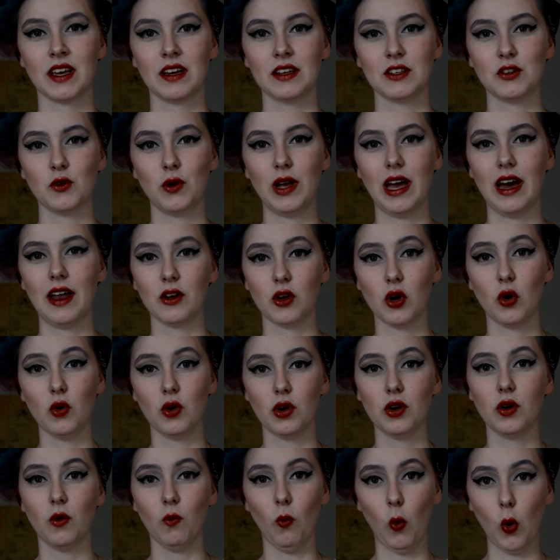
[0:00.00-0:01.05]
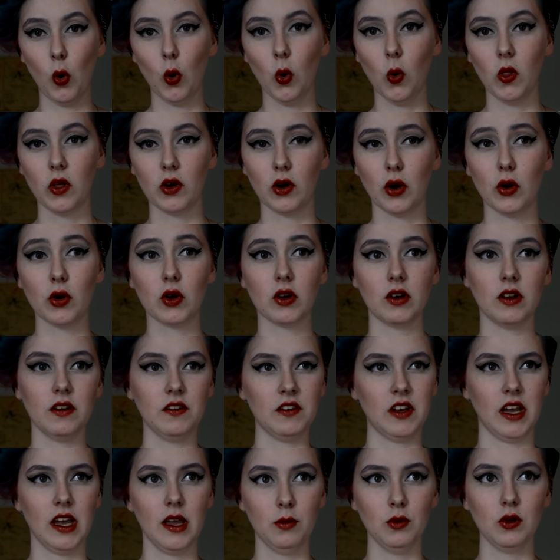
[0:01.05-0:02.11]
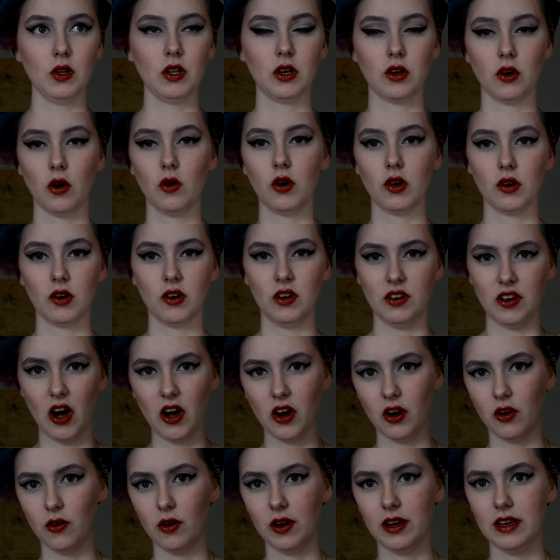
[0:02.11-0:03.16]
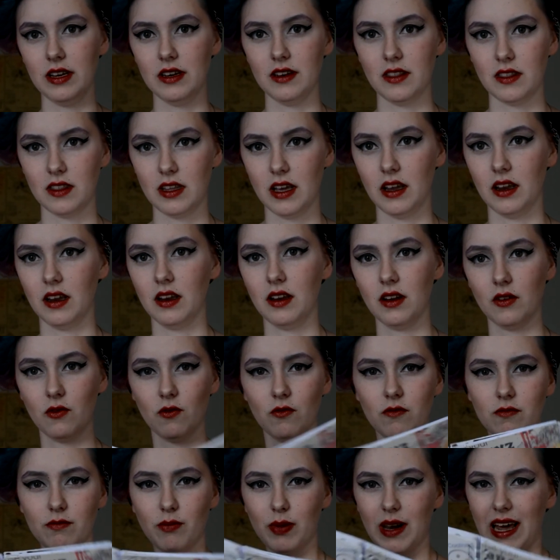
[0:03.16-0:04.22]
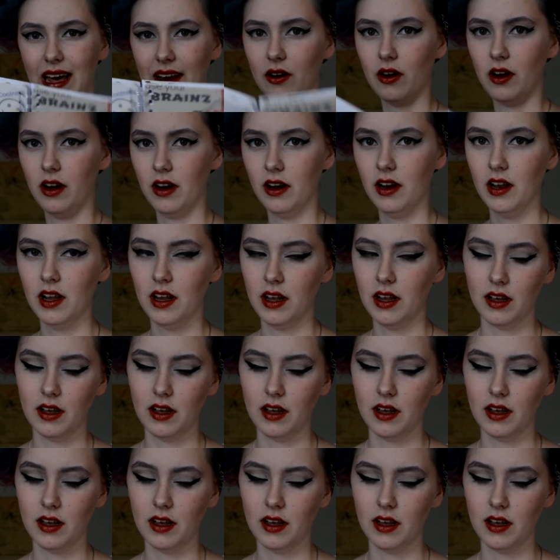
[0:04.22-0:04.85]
So we had a coconut wall, a coconut table, a coconut diary thing, planner,